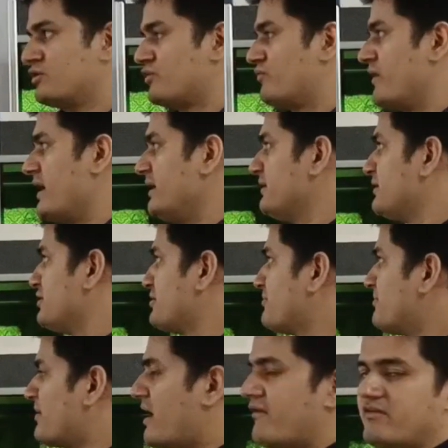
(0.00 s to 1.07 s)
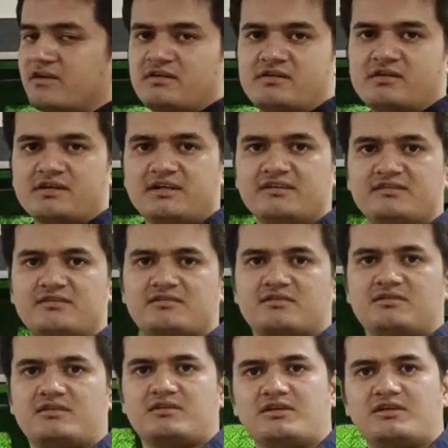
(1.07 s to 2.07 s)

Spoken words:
So when this power is